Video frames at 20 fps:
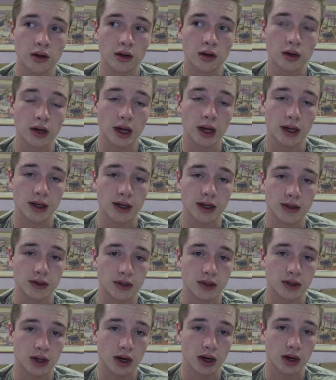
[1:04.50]
not
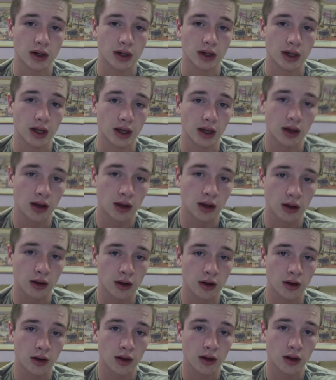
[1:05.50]
necessarily
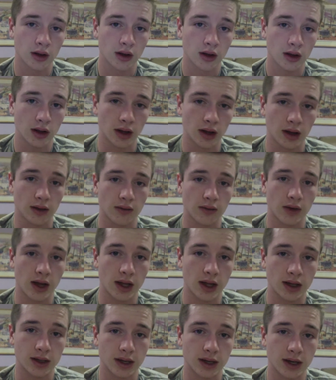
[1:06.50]
like
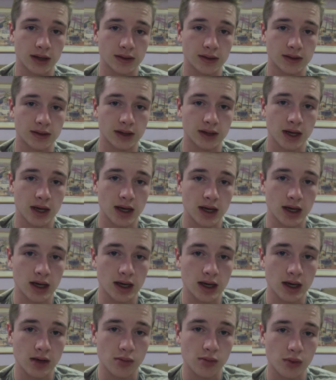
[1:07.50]
Valentine's
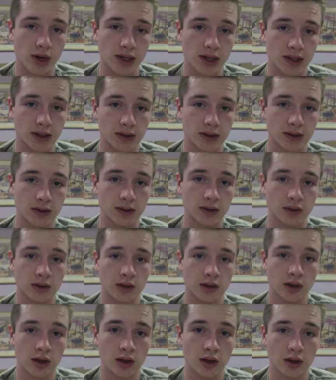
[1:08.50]
Day presents.
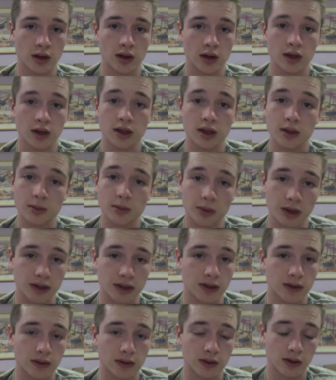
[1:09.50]
Just
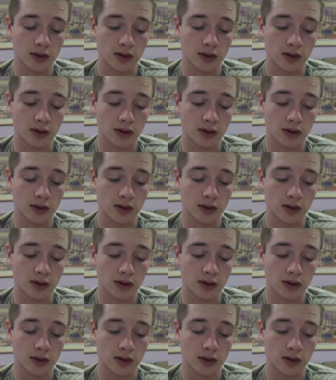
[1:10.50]
presents.